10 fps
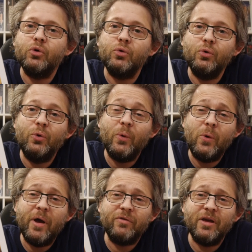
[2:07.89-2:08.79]

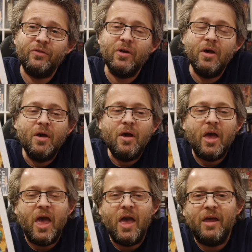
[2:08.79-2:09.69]
who have kids
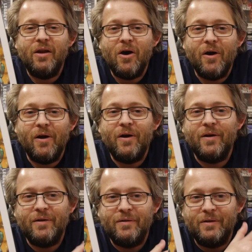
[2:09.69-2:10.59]
and
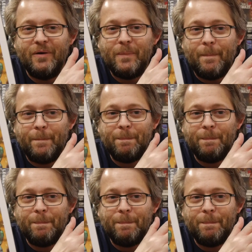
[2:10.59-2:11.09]
are, you know,